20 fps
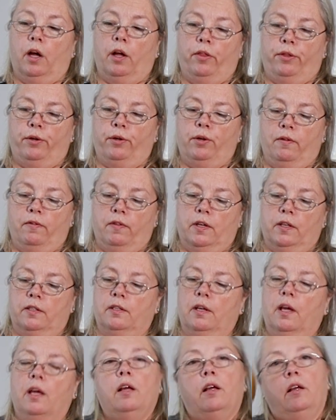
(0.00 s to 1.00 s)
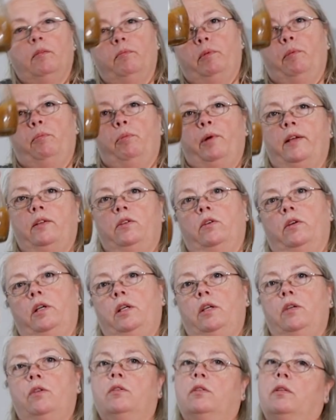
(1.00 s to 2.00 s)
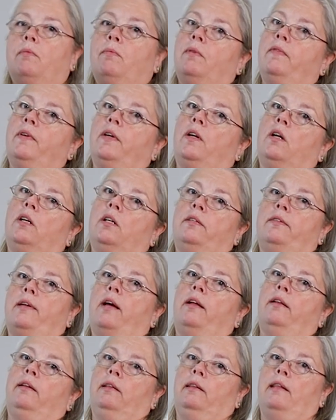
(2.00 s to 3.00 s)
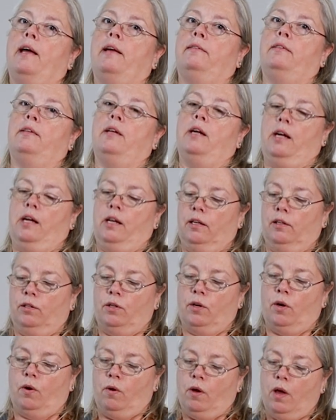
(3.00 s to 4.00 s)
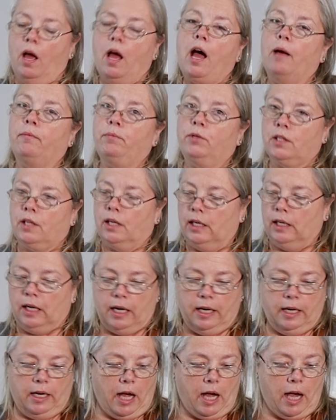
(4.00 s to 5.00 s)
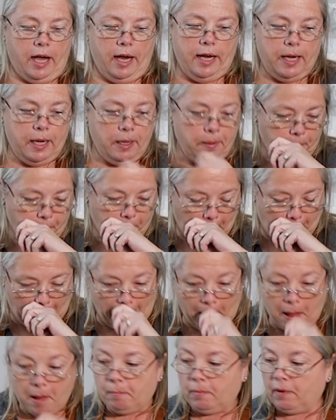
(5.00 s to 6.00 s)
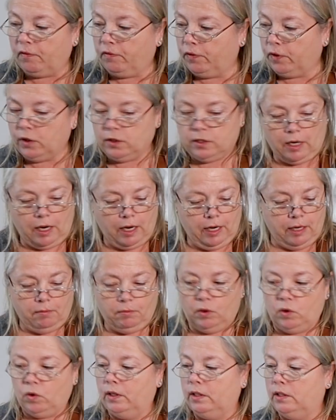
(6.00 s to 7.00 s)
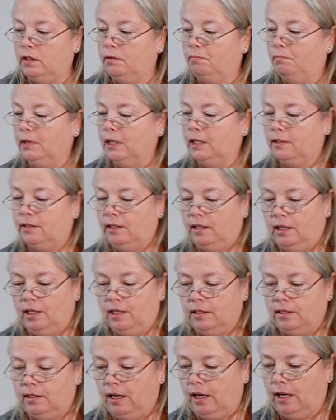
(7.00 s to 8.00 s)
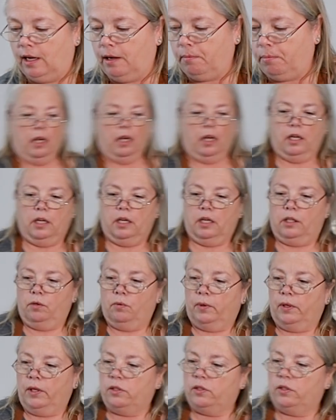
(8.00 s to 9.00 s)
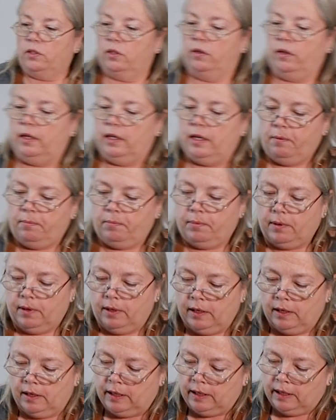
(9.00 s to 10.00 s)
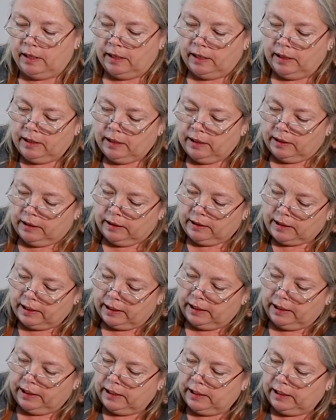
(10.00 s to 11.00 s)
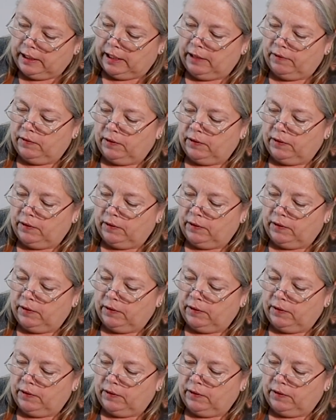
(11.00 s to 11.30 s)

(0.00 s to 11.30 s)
a third of this, but Brad's already used some of it on salad last night. So I'm just going to kind of eye it. But first I am going to mix this up. Yeah, you want to stir it up, kind of get it